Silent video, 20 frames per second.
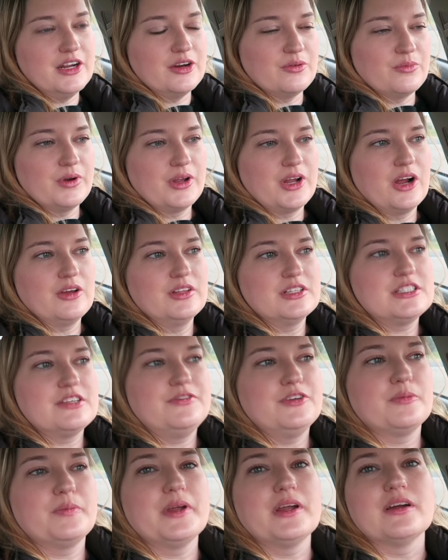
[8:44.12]
you know, regardless
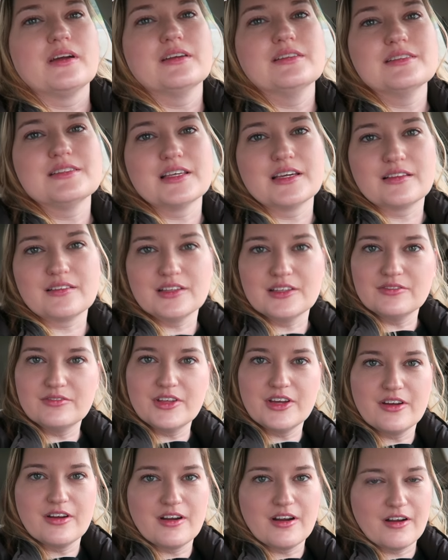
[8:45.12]
if your parents like live
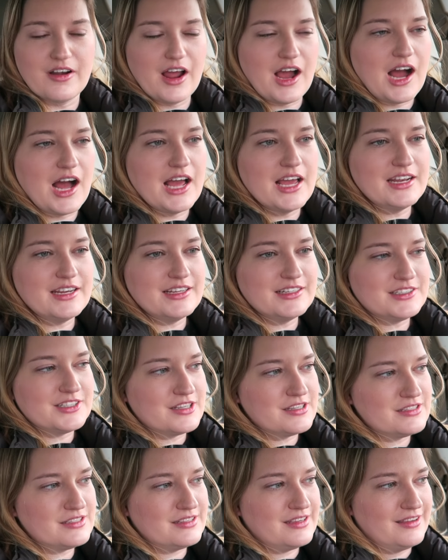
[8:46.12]
there or not, it
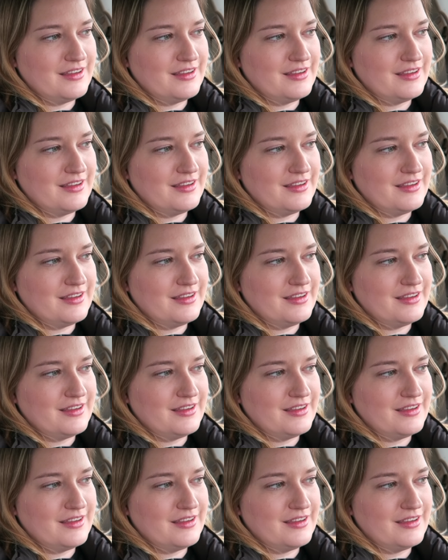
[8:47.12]
just,